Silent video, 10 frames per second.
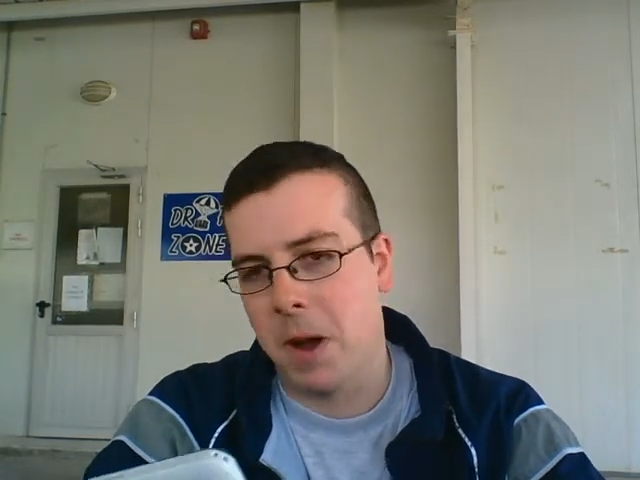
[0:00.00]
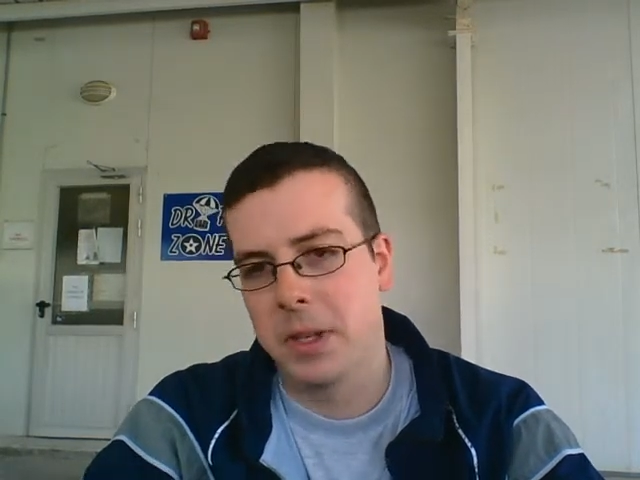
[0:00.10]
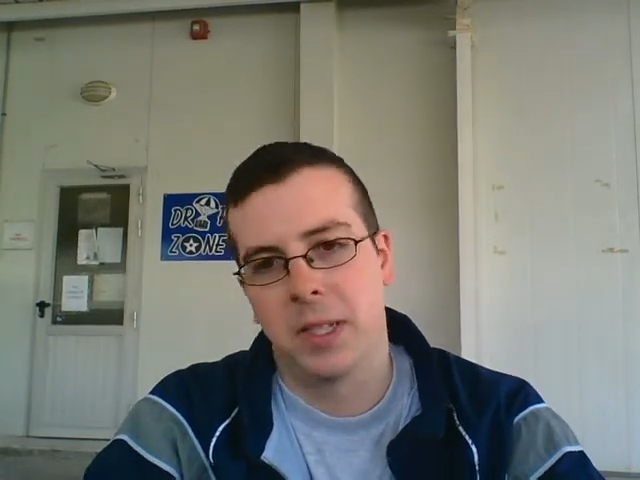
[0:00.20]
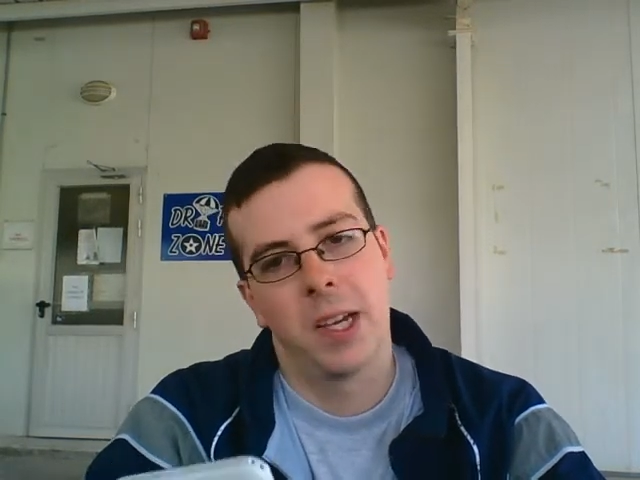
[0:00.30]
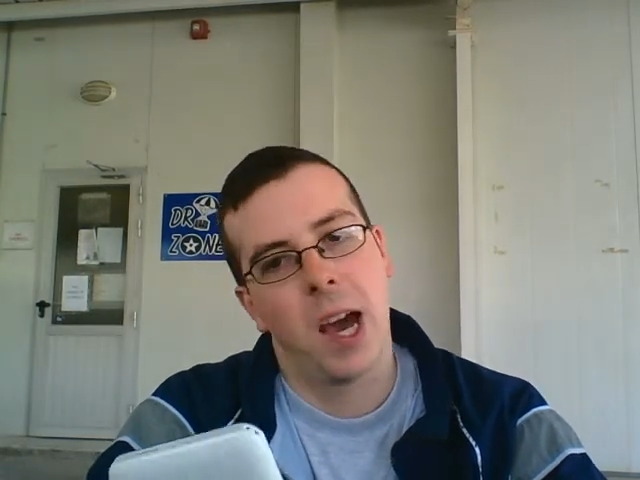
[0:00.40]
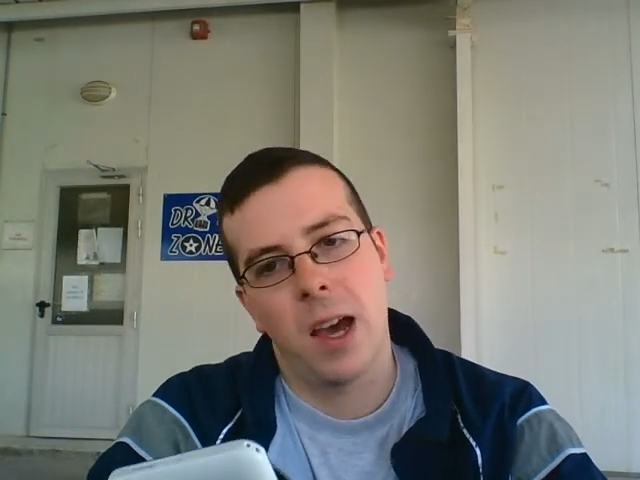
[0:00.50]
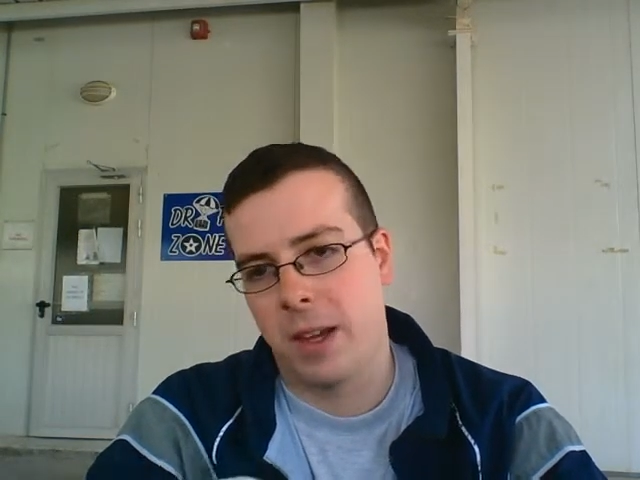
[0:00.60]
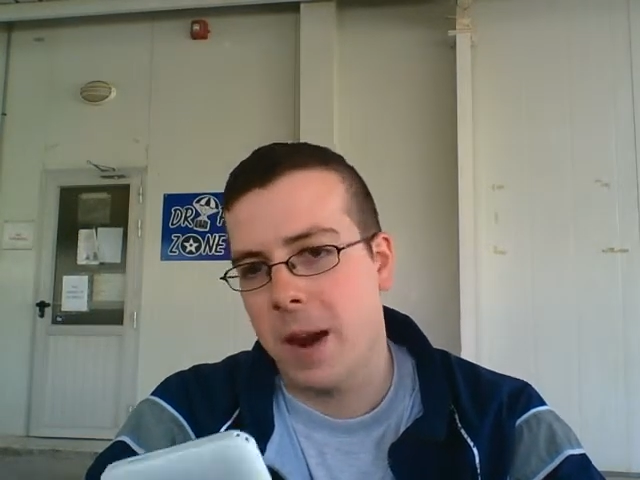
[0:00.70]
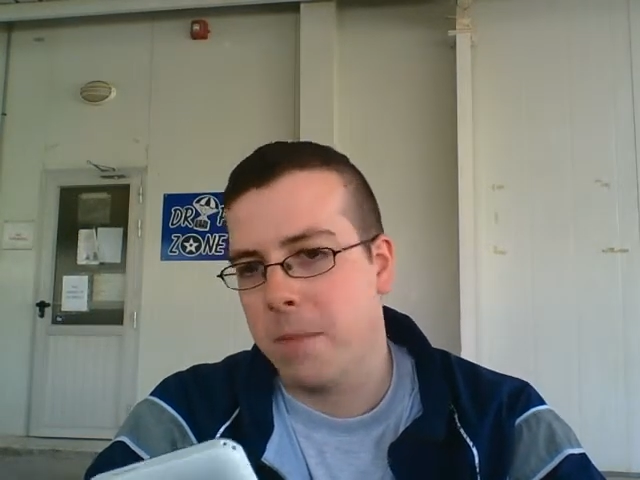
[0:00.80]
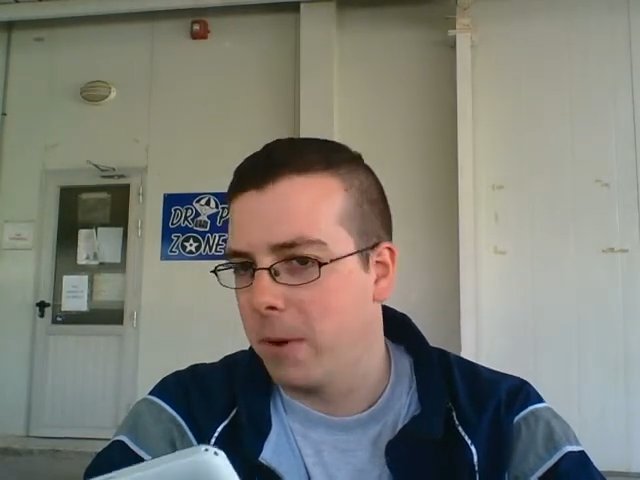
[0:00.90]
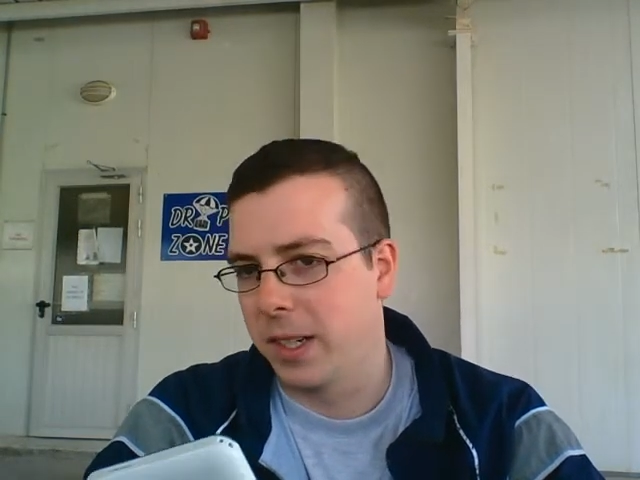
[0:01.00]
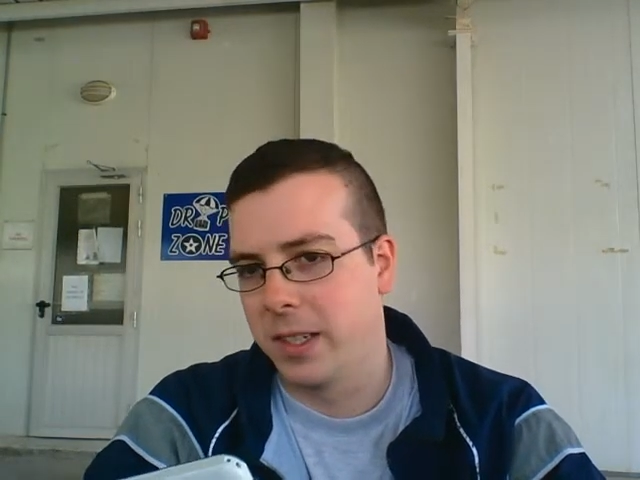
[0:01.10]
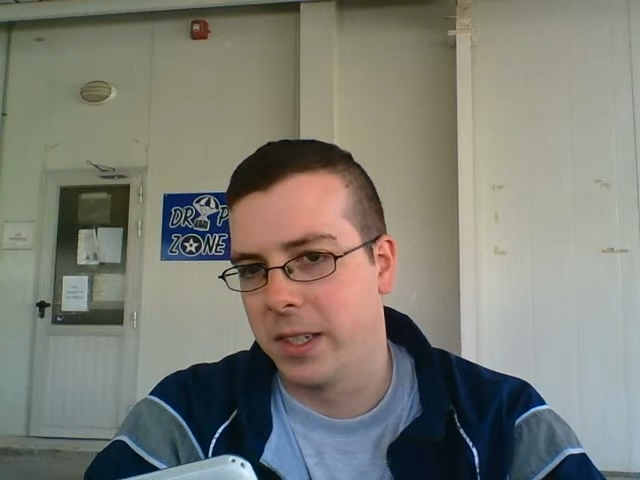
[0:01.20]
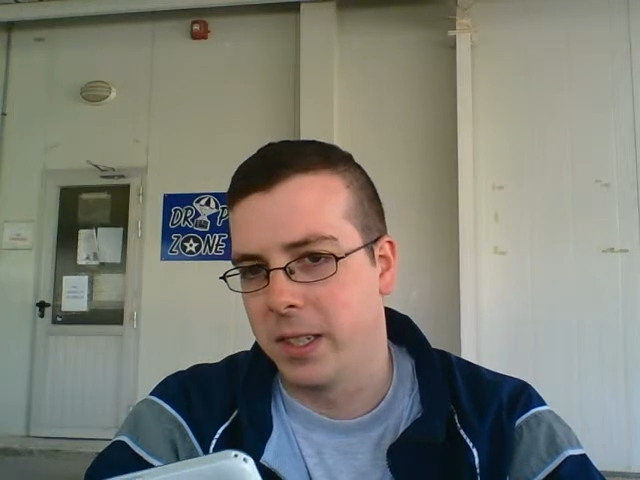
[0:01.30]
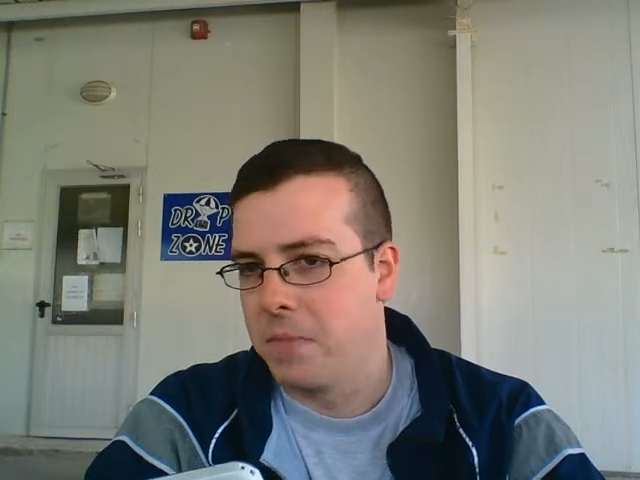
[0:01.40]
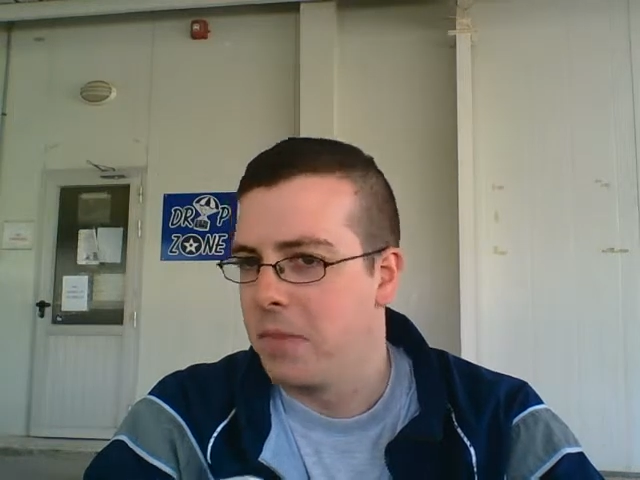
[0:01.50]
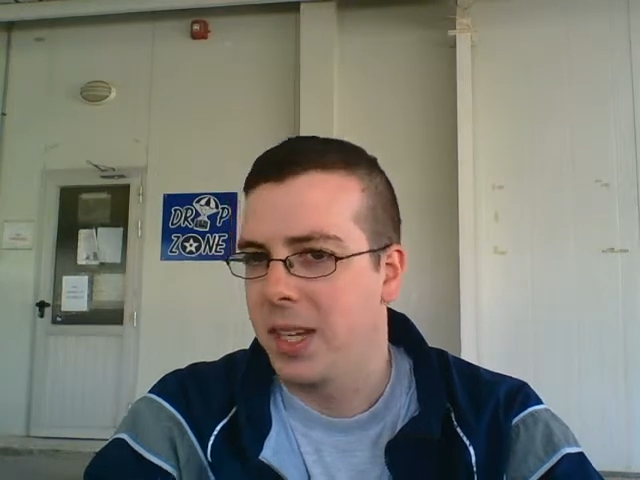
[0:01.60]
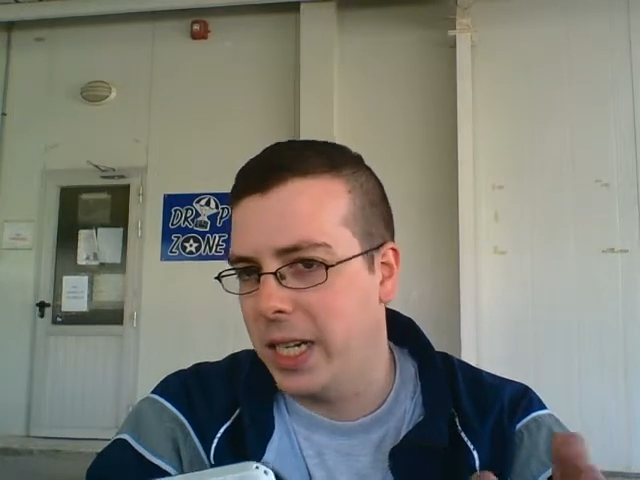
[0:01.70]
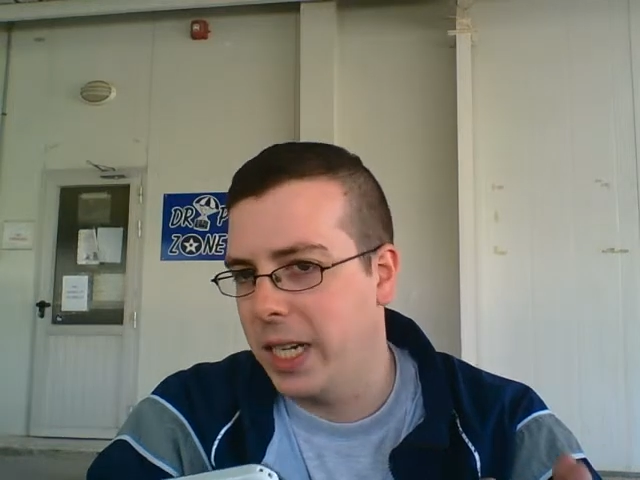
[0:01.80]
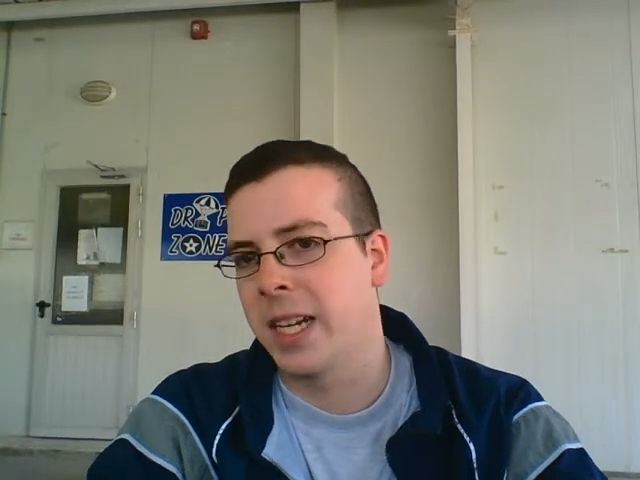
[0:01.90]
problem is the operating system
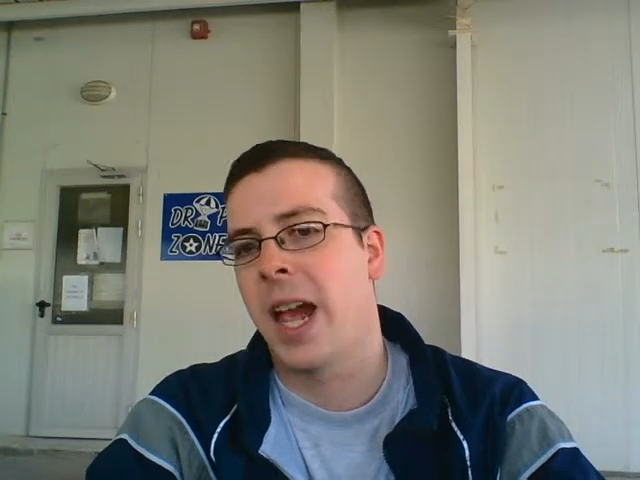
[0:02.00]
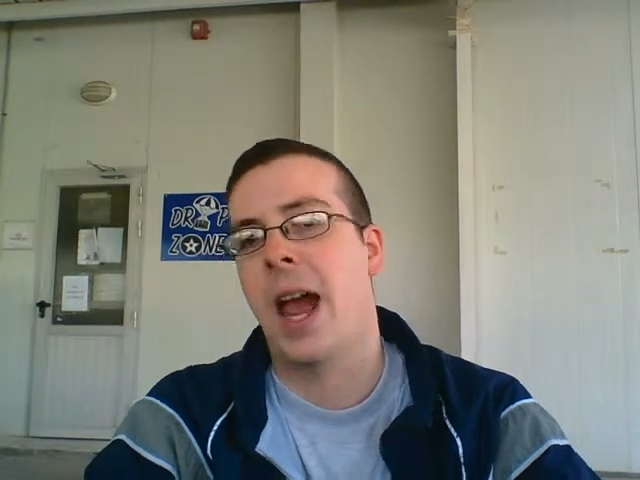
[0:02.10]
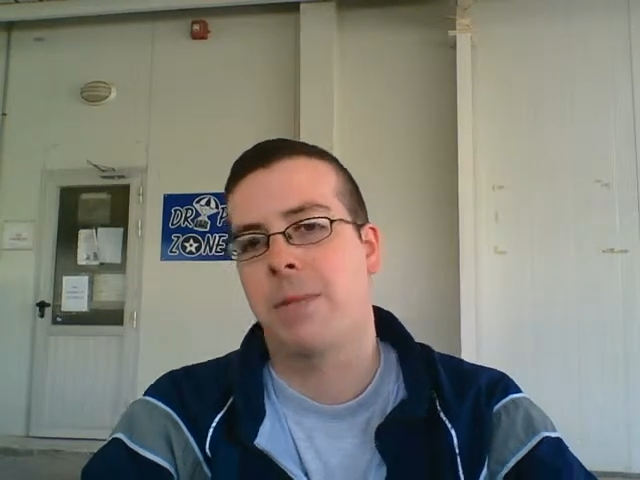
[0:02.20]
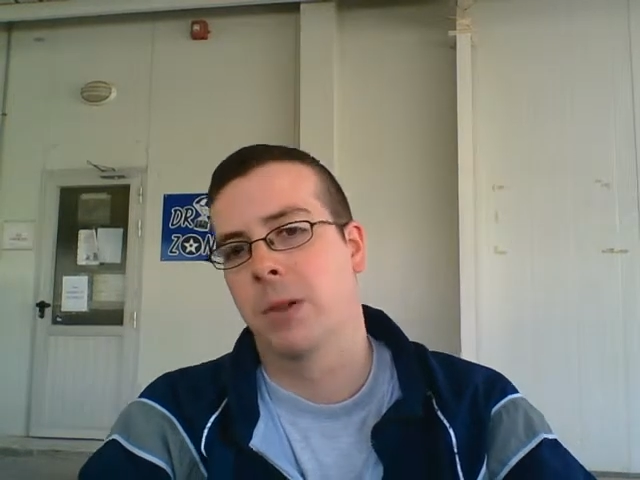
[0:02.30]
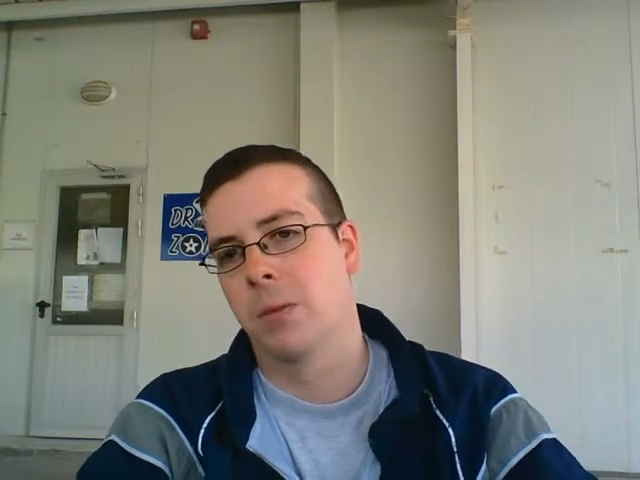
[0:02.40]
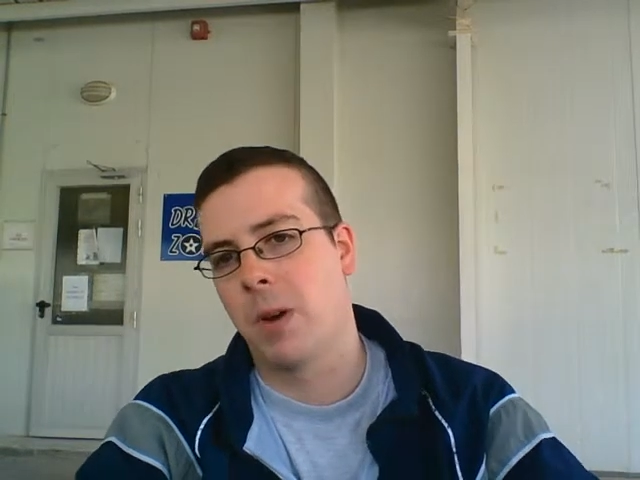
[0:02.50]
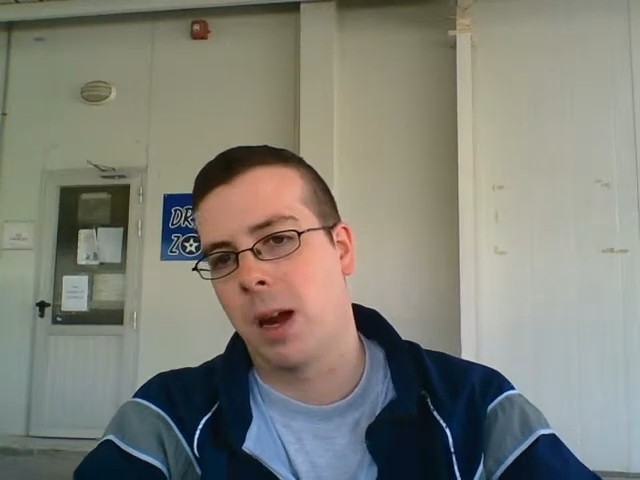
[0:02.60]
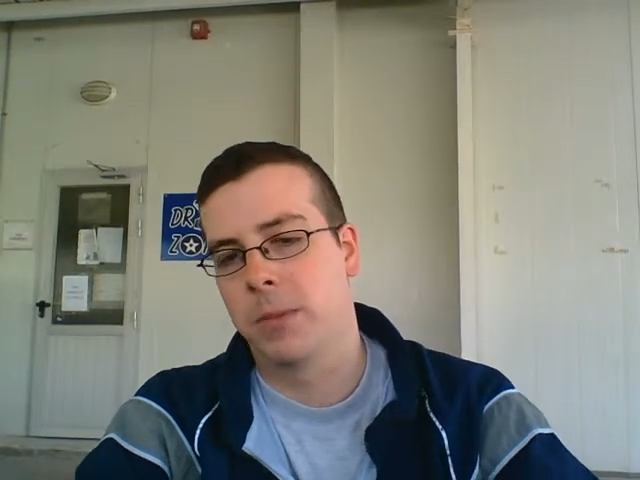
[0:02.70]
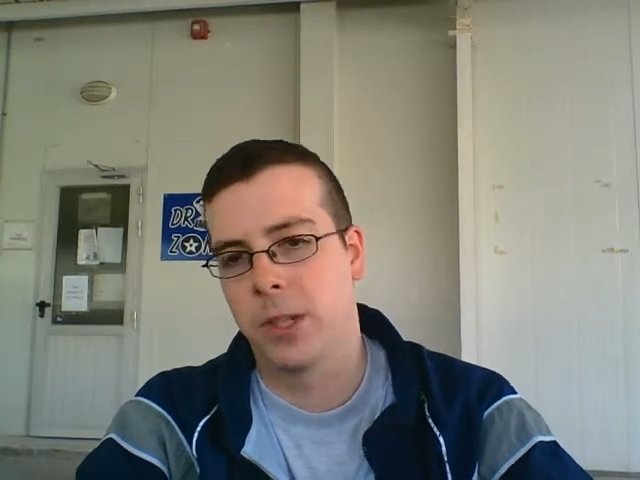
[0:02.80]
eats half the RAM,